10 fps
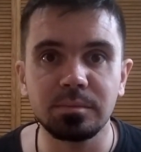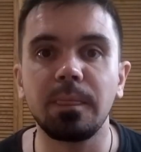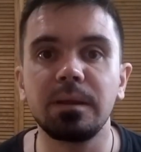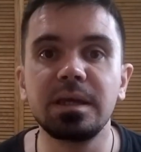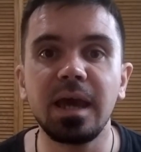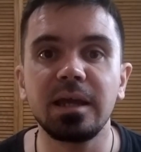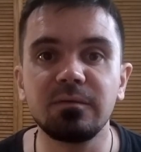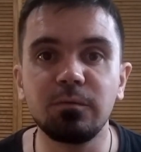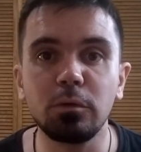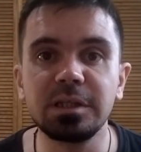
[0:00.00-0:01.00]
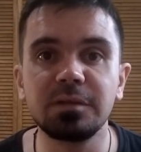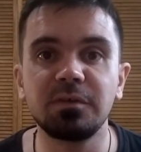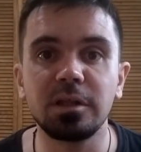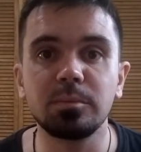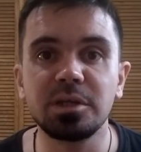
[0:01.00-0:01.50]
He had a fully
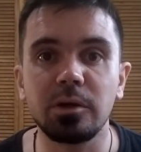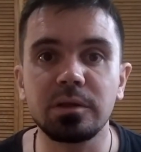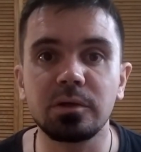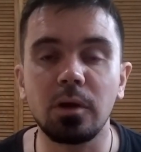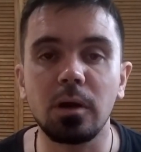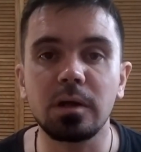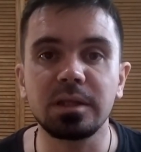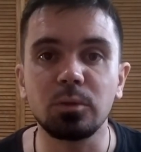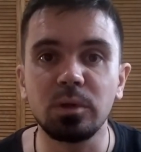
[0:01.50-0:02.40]
developed character arc that